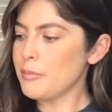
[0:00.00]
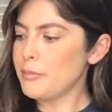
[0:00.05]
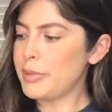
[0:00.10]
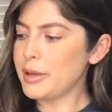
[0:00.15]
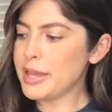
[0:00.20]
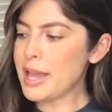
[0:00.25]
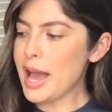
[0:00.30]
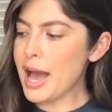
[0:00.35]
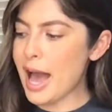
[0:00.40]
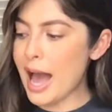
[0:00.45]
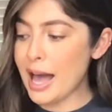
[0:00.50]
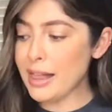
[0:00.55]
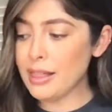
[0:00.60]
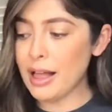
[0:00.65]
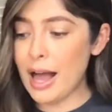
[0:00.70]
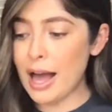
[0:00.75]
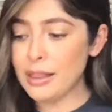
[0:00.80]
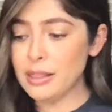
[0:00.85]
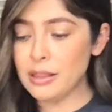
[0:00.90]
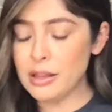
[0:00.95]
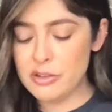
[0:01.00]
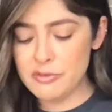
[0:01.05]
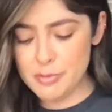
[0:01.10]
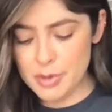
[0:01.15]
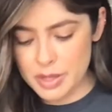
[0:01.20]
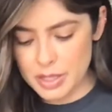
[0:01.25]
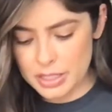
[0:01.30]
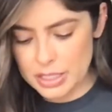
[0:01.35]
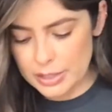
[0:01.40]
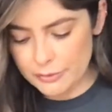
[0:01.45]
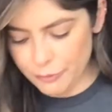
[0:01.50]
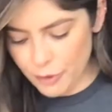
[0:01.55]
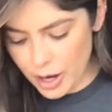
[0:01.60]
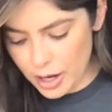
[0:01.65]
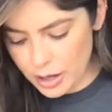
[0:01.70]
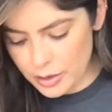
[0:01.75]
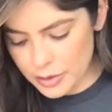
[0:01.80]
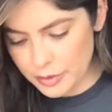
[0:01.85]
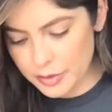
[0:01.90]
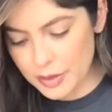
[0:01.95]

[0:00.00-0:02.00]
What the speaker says: But yeah, I love me the deep fryer.